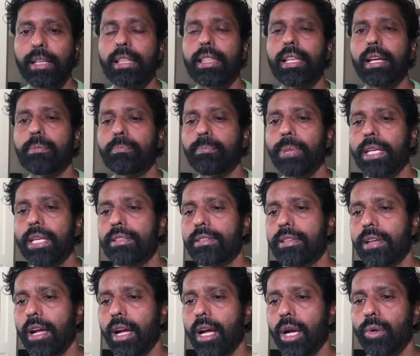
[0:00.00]
that picks
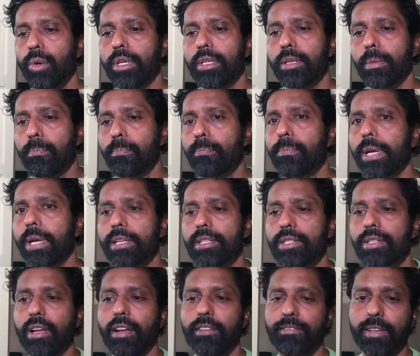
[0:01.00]
out
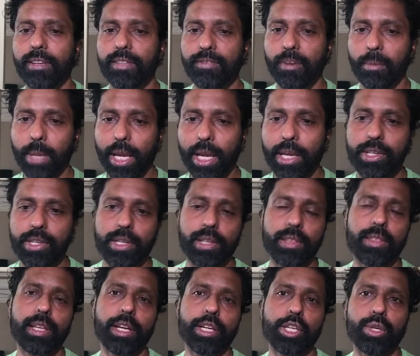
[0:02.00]
bits of
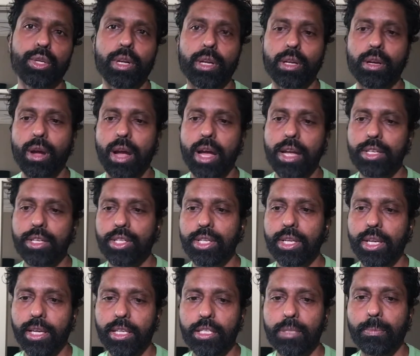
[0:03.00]
information that your
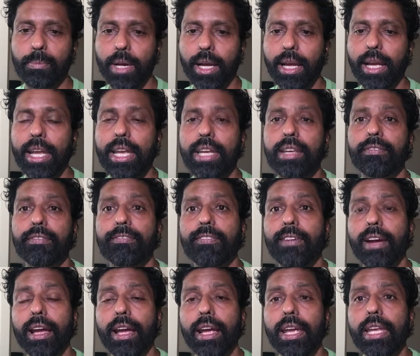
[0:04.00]
conscious mind
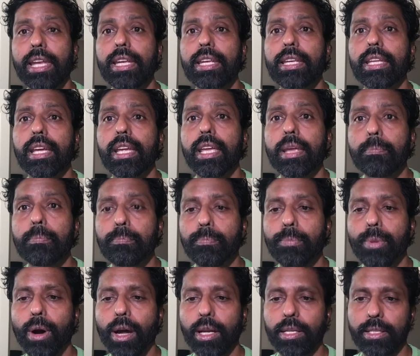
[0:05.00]
find
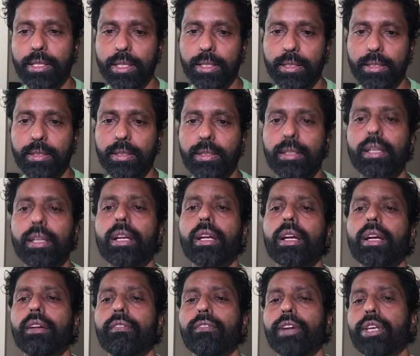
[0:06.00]
important.
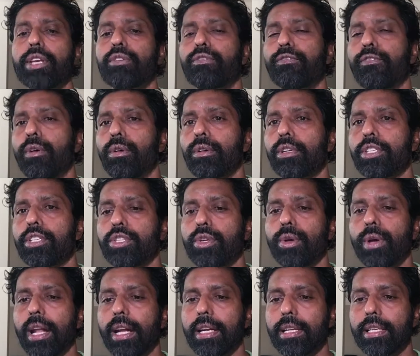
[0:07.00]
When you focus
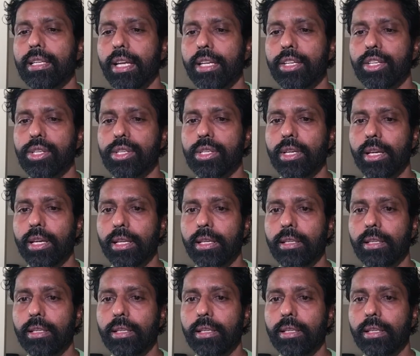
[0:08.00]
your attention